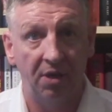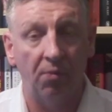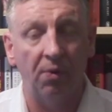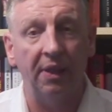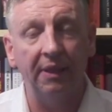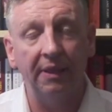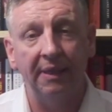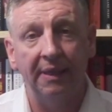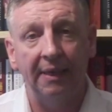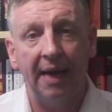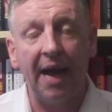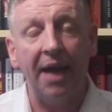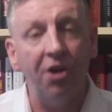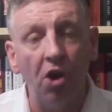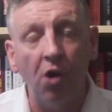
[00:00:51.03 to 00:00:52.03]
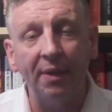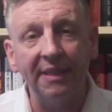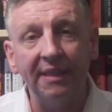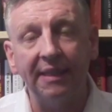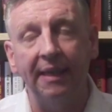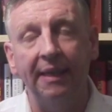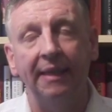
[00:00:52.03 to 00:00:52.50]
Well, I know
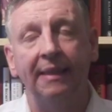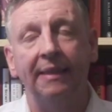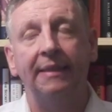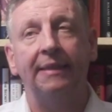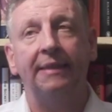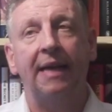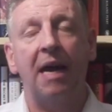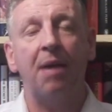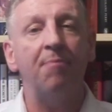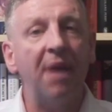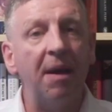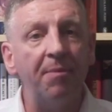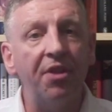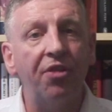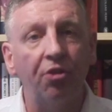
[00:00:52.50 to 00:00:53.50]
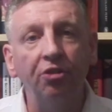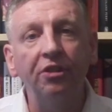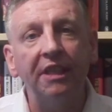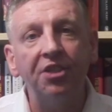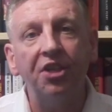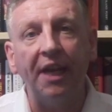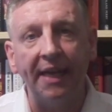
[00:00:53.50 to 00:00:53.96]
it's a, a mammoth
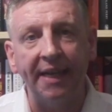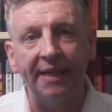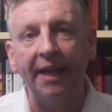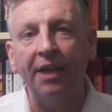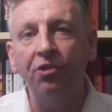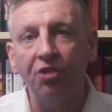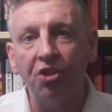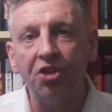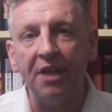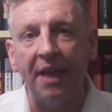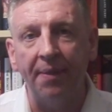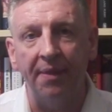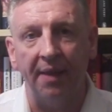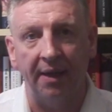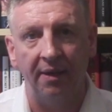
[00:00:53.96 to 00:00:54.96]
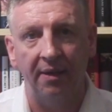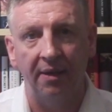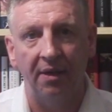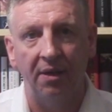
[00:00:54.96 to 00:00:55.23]
undertaking, I understand that.